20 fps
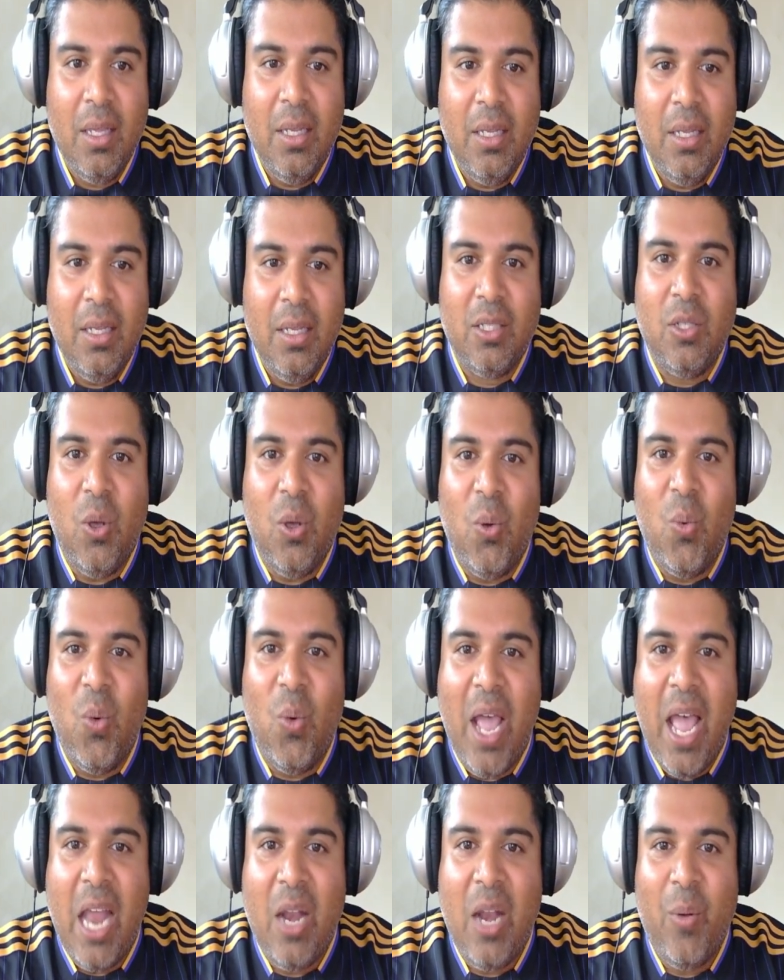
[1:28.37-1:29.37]
So
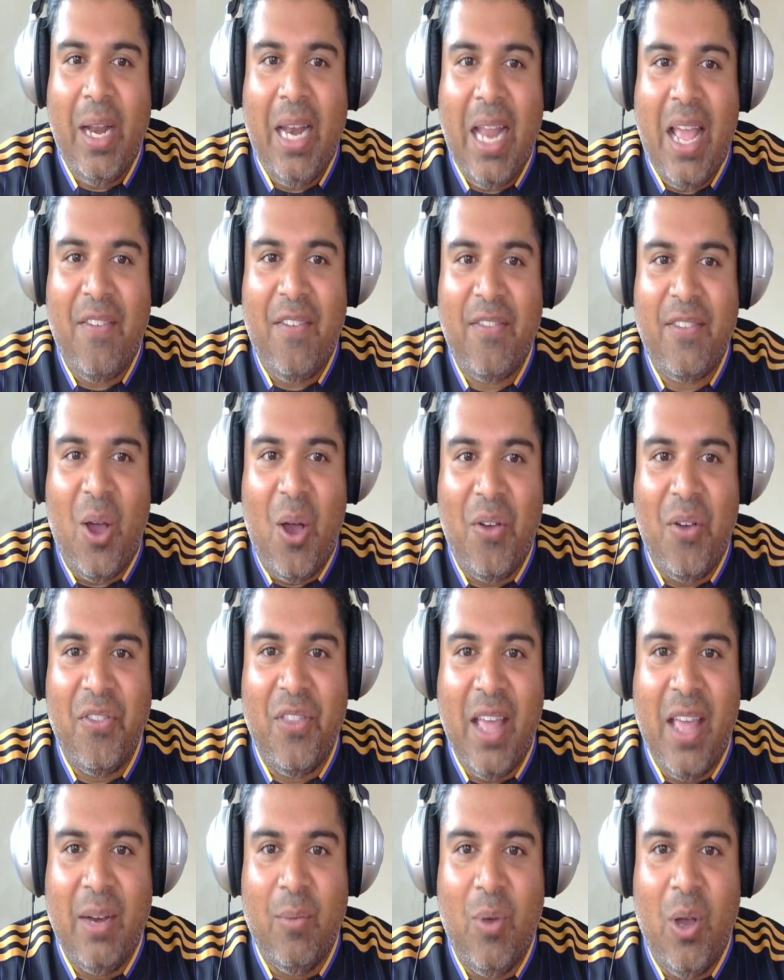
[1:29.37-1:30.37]
where do we left off
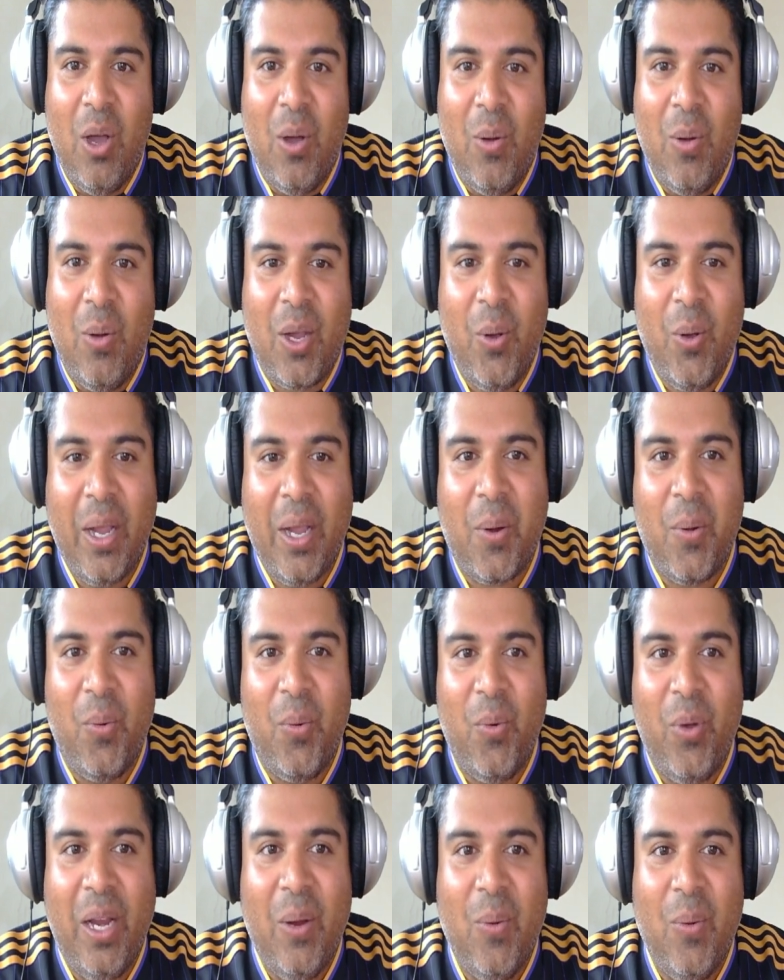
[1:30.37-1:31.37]
then? Well, quick
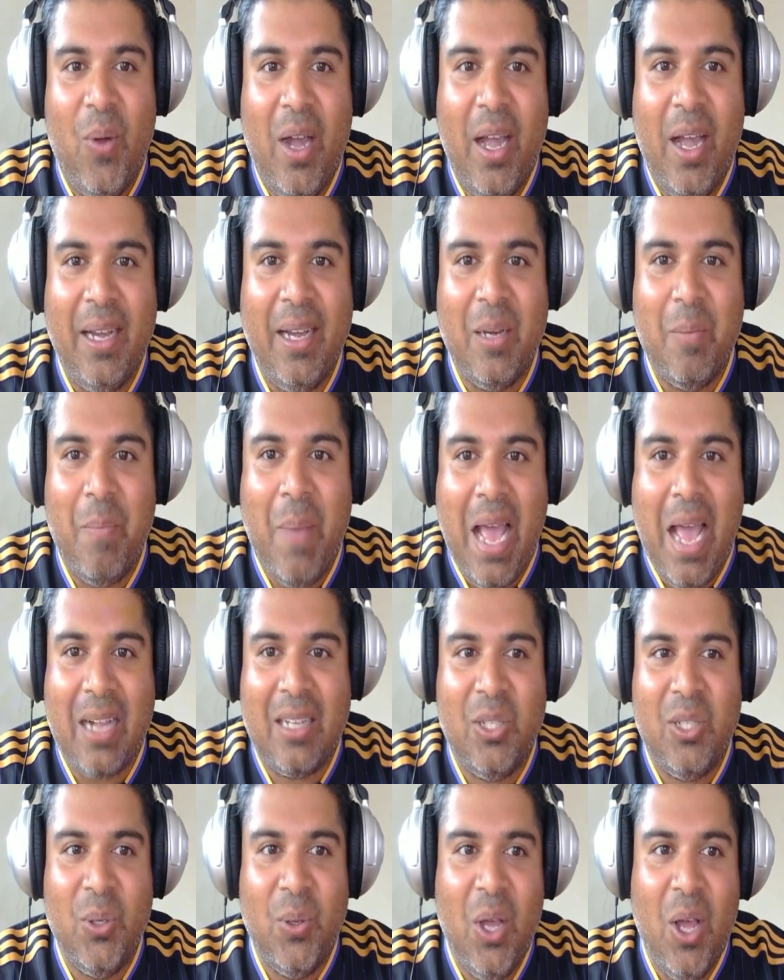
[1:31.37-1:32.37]
rewind back
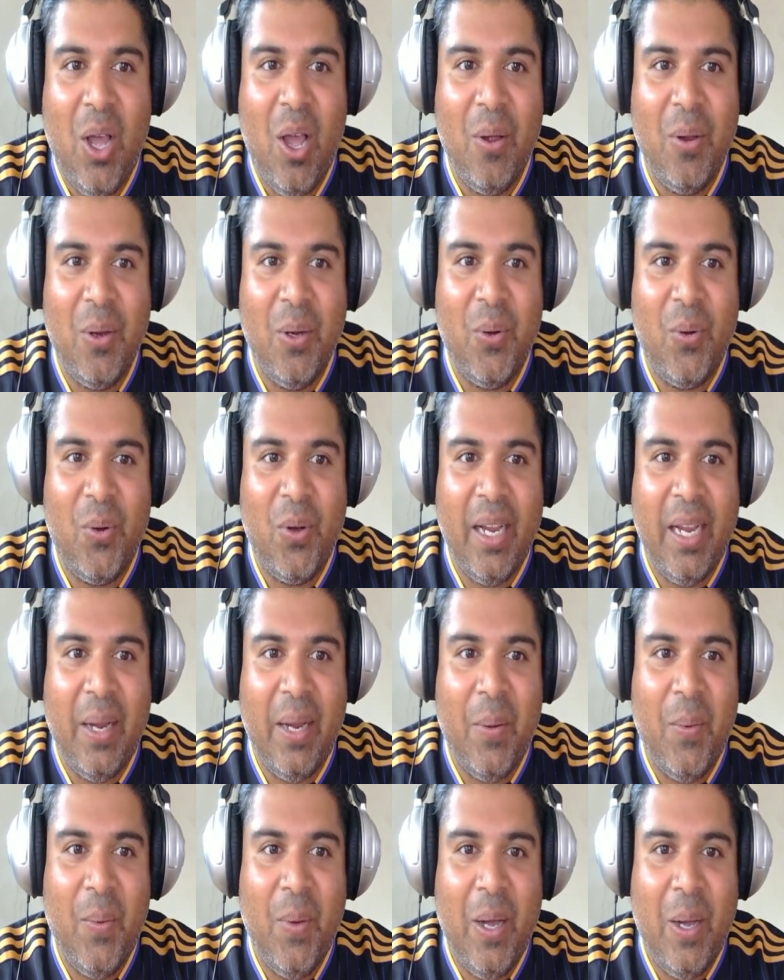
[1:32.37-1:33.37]
to Hungary.
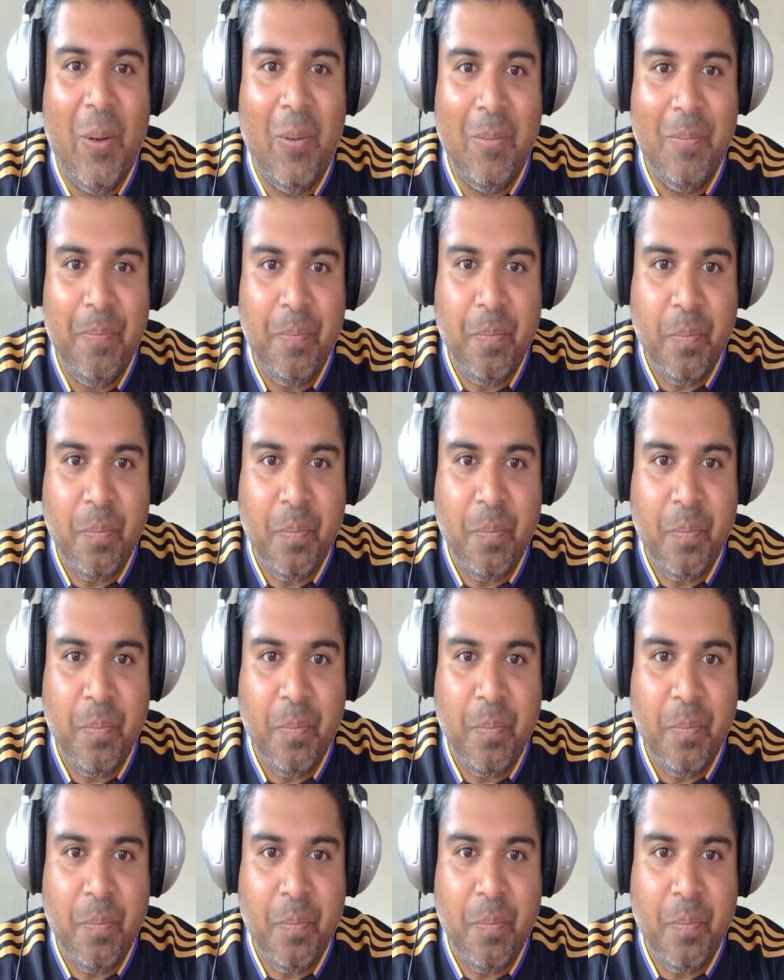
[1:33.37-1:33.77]
Well,